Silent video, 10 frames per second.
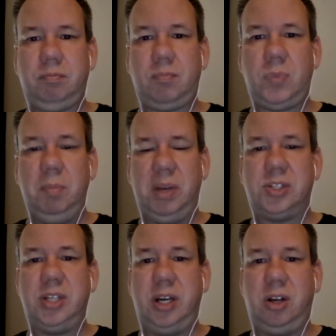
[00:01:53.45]
but
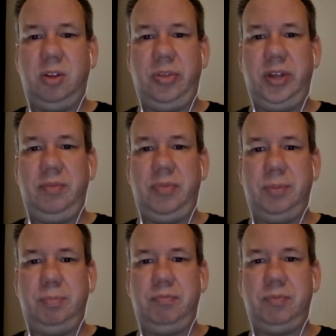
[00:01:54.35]
still, the
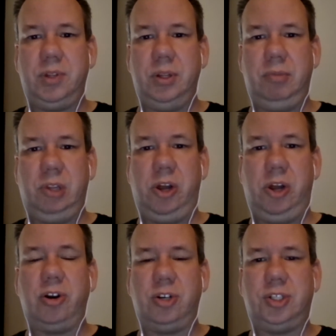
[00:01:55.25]

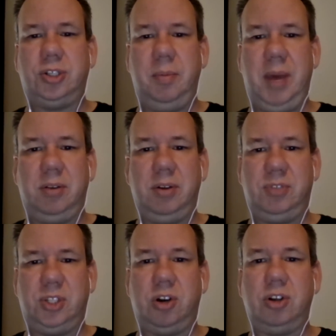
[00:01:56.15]
large amount of
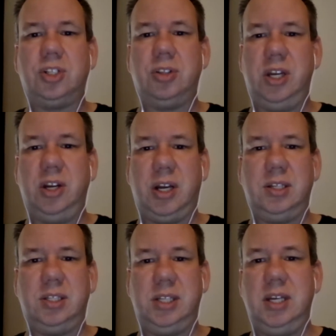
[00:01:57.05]
search that you're going to
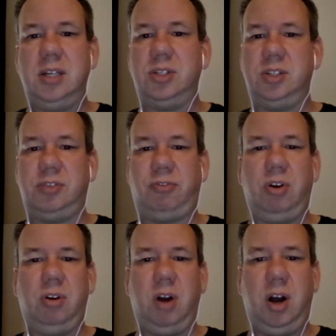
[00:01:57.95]
see is
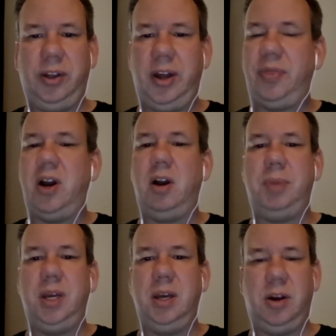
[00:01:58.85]
for online
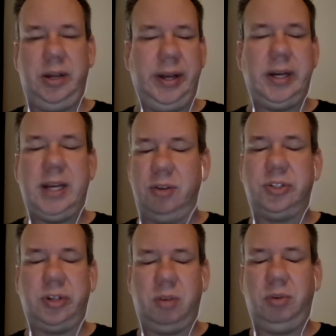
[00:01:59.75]
therapy and online
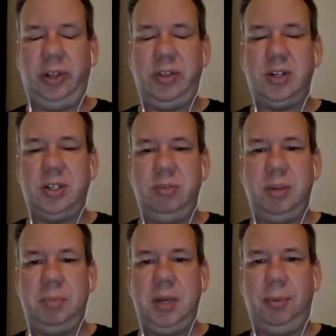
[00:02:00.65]
counseling are really the two that
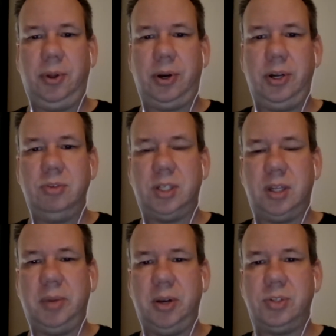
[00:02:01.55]
people are using the
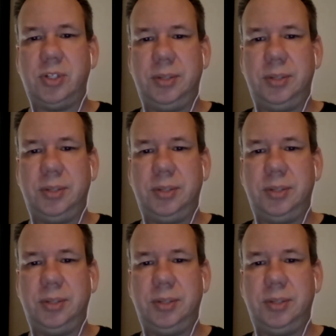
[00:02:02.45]
most.